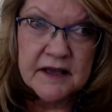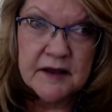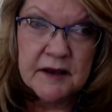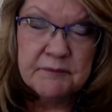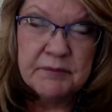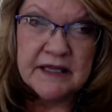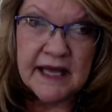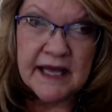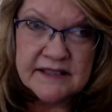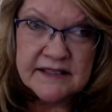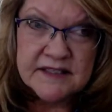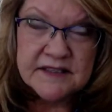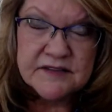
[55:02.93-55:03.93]

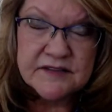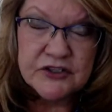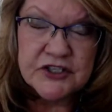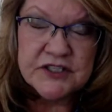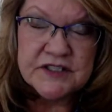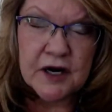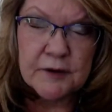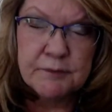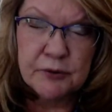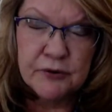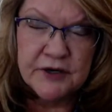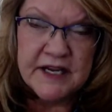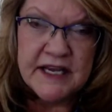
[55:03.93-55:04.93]
Plastic surgeons are
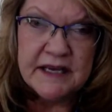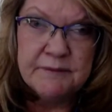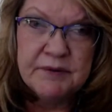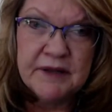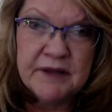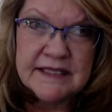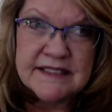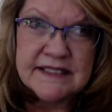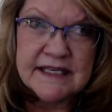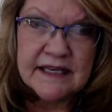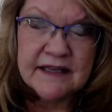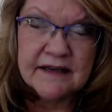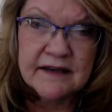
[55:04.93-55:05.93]
putting implants
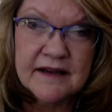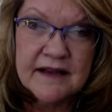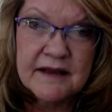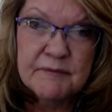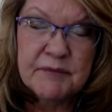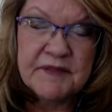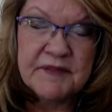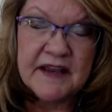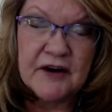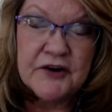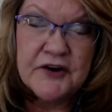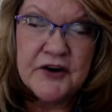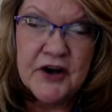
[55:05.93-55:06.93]
in, but they
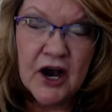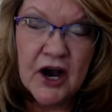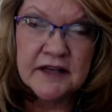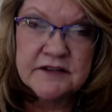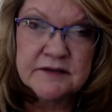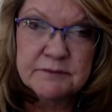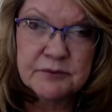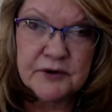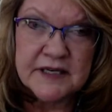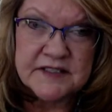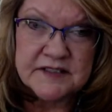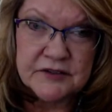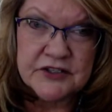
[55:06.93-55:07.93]
are not
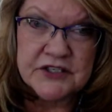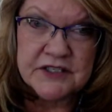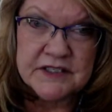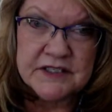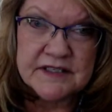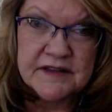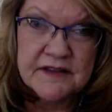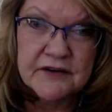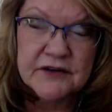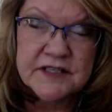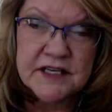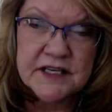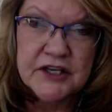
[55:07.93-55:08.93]
breast surgeons. There
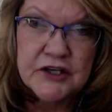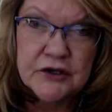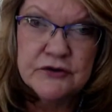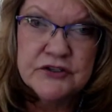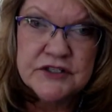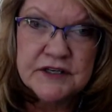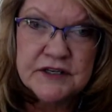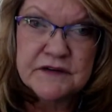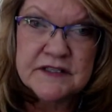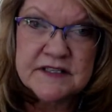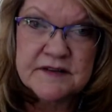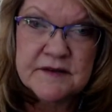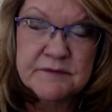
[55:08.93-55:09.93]
is a huge
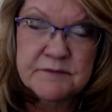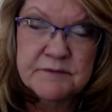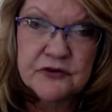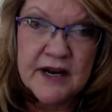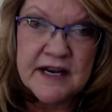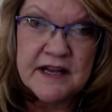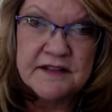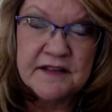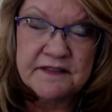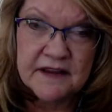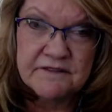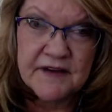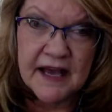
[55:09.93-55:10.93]
difference in the training that
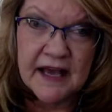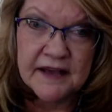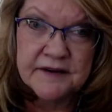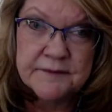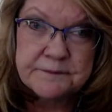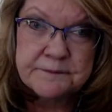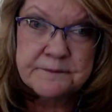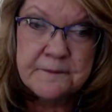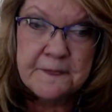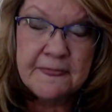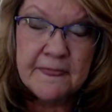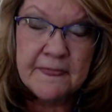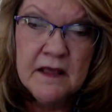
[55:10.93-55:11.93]
they've had.
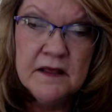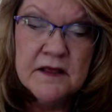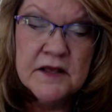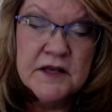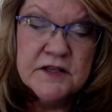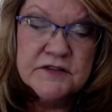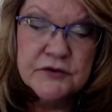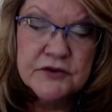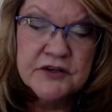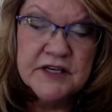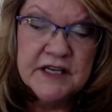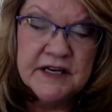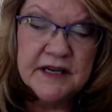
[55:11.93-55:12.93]
So you
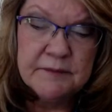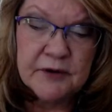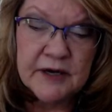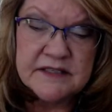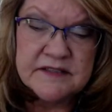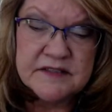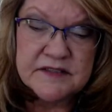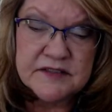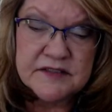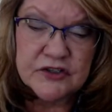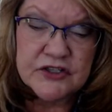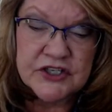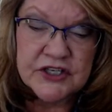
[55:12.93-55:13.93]
need a breast
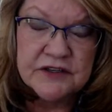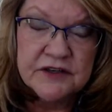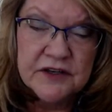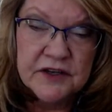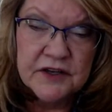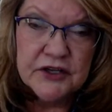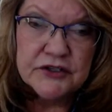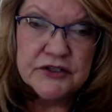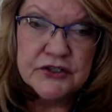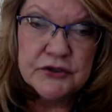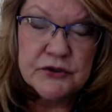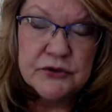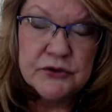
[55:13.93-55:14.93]
surgeon
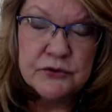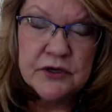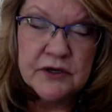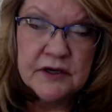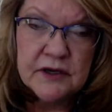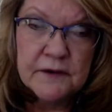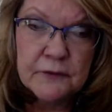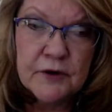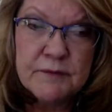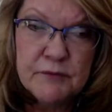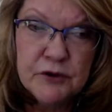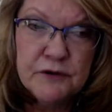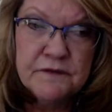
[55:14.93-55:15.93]
to
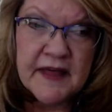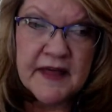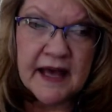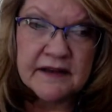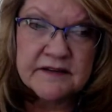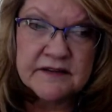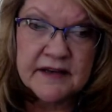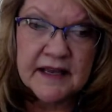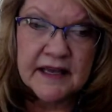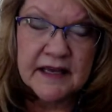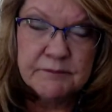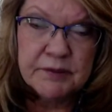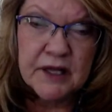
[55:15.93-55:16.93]
remove that
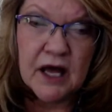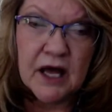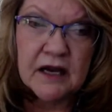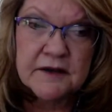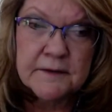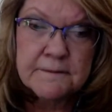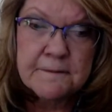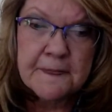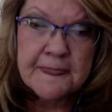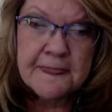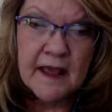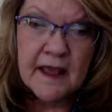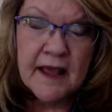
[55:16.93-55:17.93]
end block.
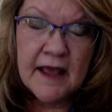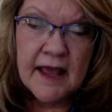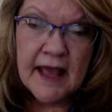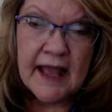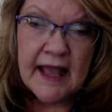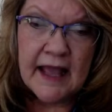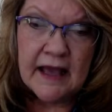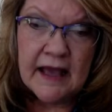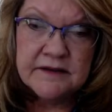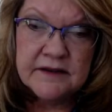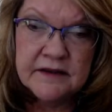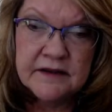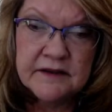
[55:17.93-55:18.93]
And
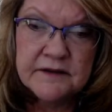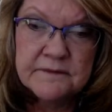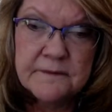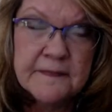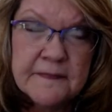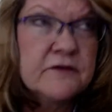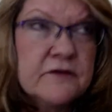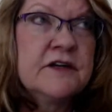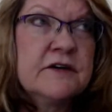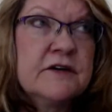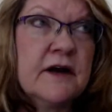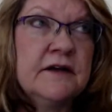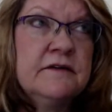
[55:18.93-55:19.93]
do you need
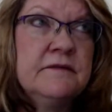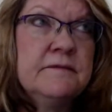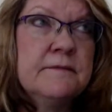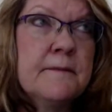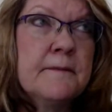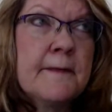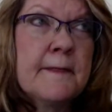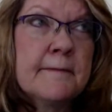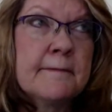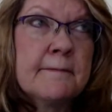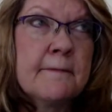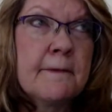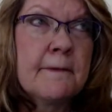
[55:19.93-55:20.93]
to run?
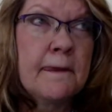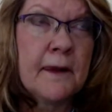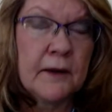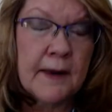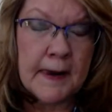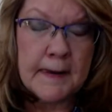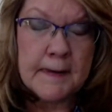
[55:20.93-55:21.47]
Okay.